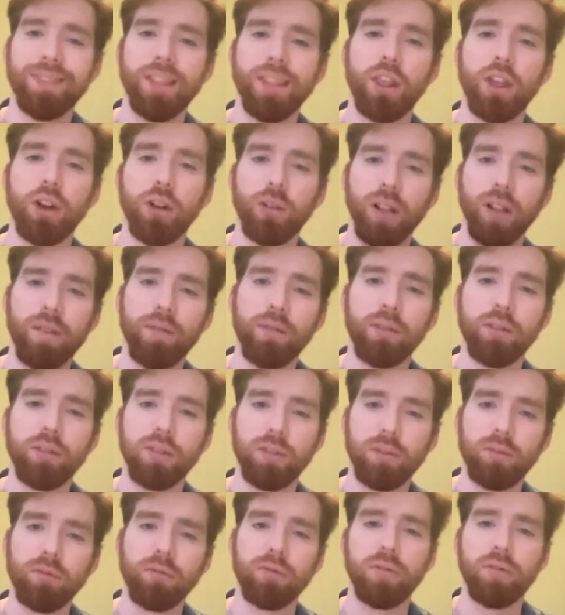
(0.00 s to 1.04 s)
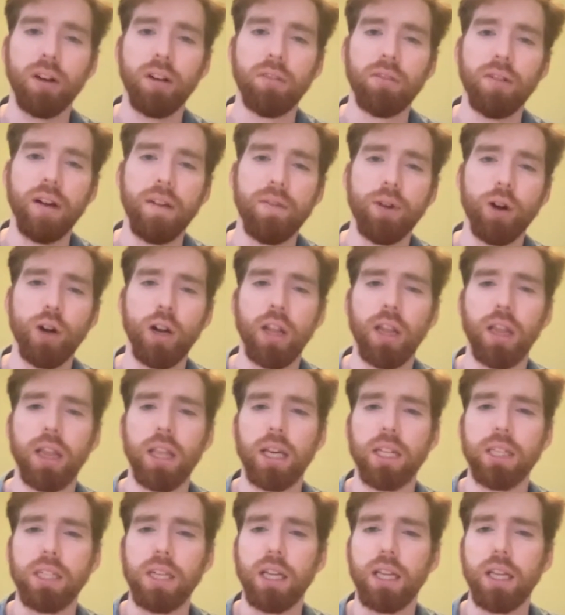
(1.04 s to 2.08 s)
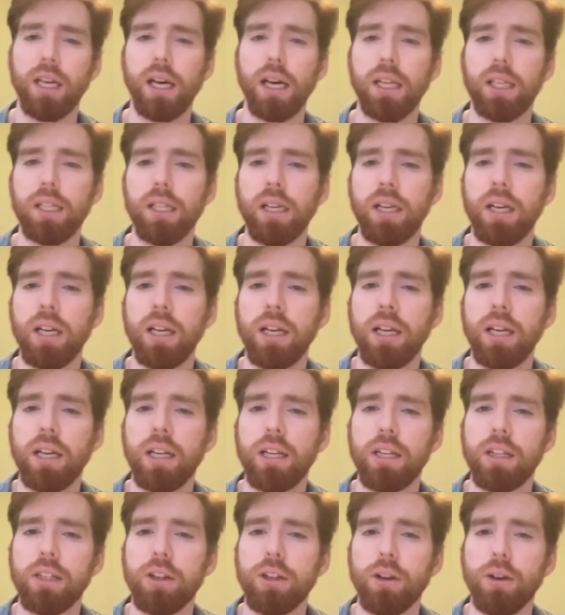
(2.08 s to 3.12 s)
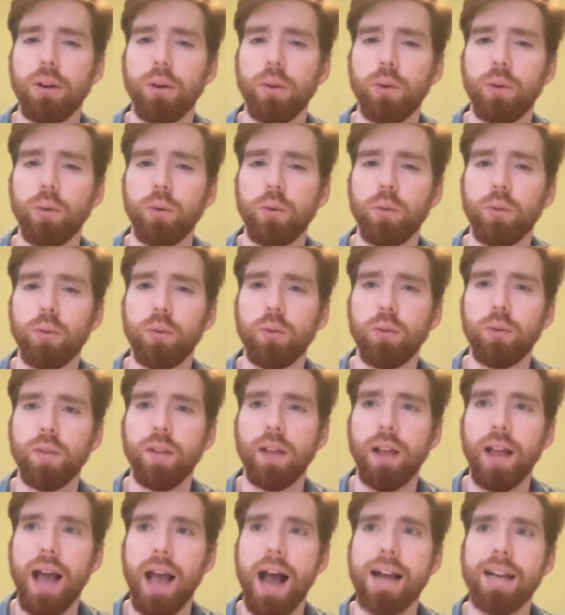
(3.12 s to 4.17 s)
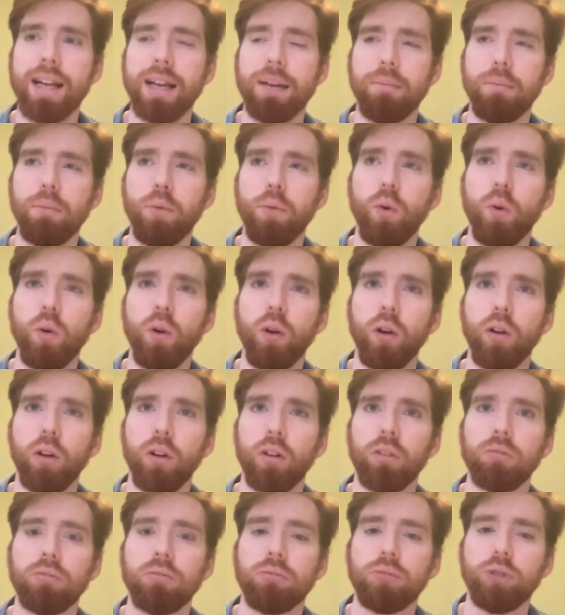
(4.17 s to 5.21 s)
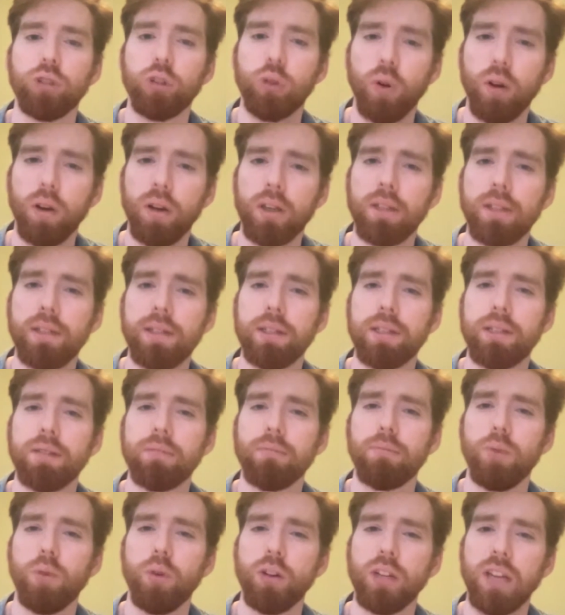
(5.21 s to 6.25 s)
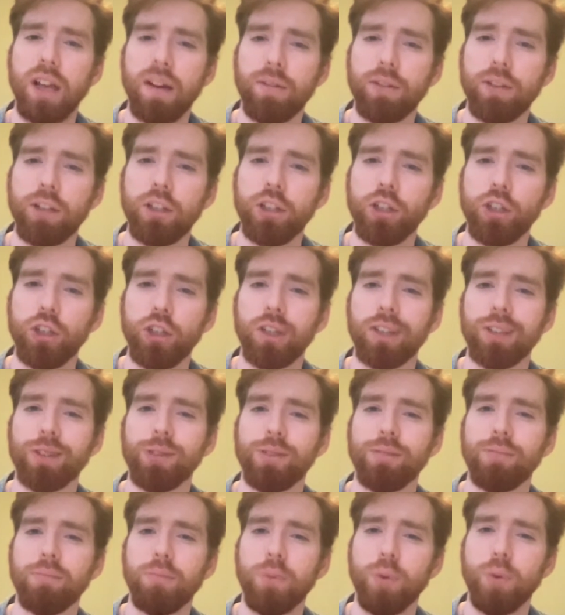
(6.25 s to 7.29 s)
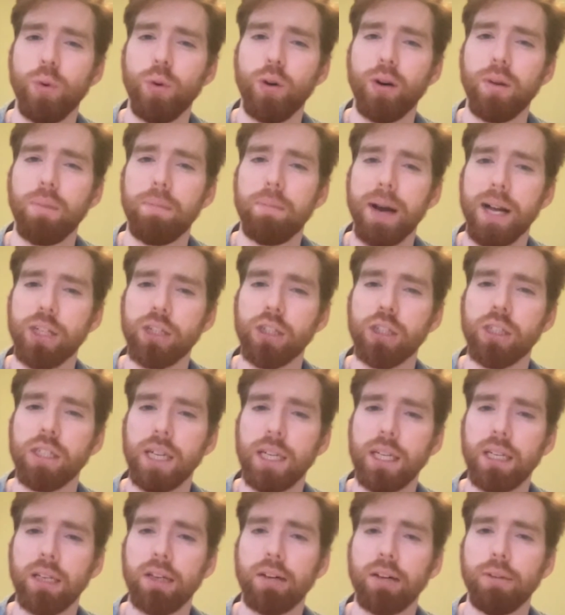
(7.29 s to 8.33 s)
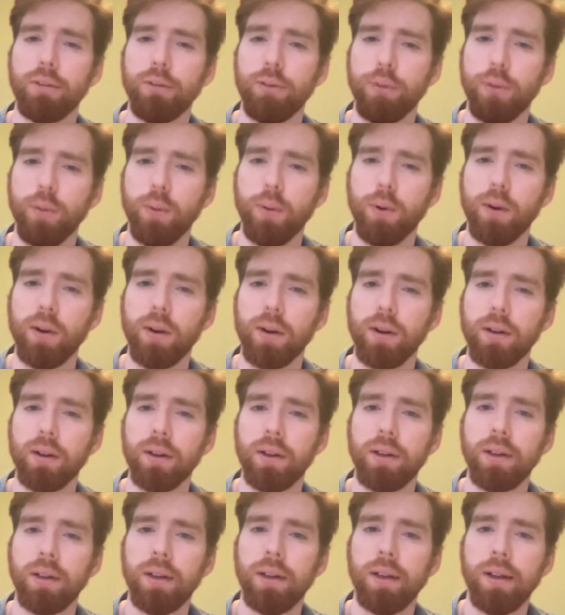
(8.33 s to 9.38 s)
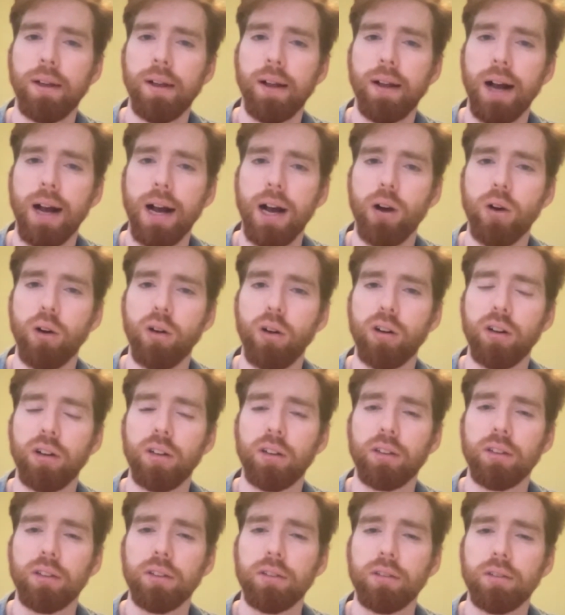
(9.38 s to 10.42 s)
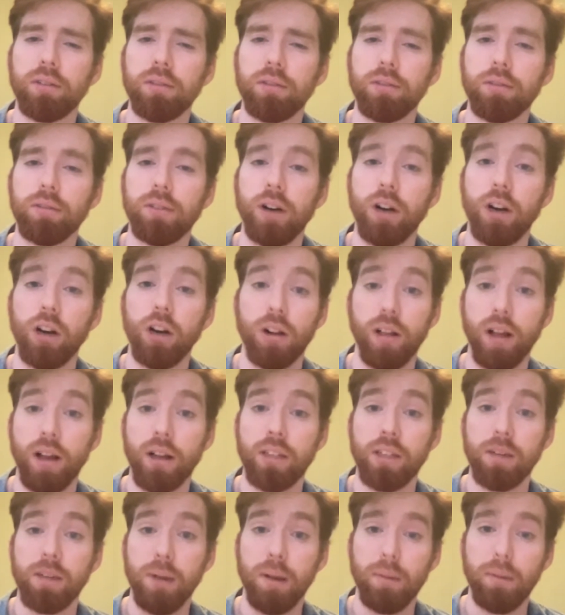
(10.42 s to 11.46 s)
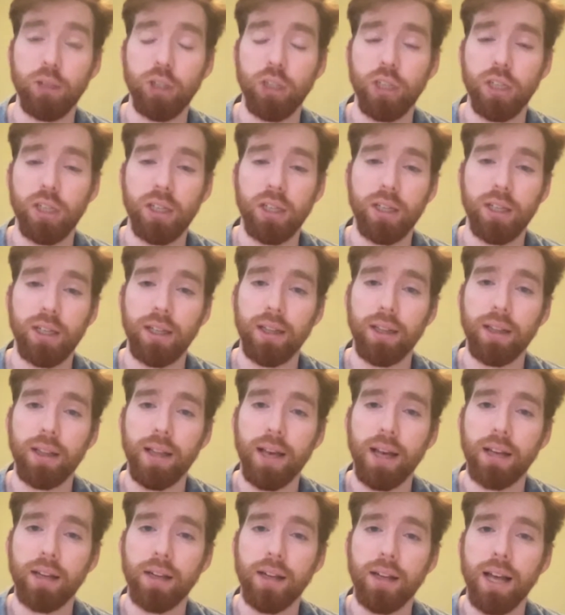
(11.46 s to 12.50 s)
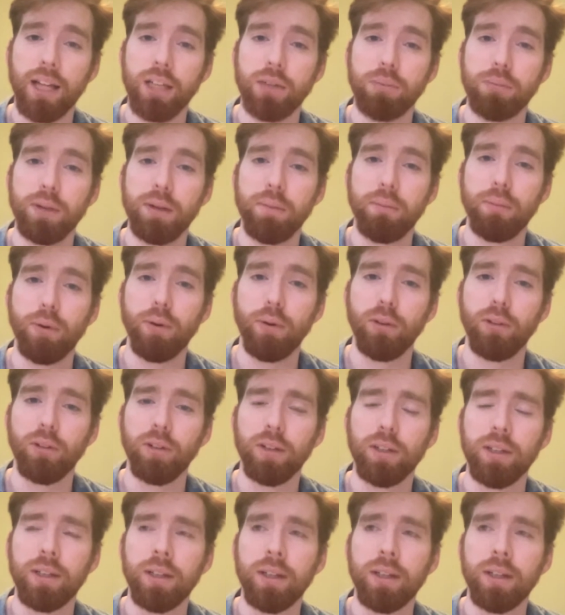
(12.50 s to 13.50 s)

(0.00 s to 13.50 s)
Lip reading: their levels of effort and things like that. So adding more choice, more definition, sort of more better data for our our clients in publishing. And then as people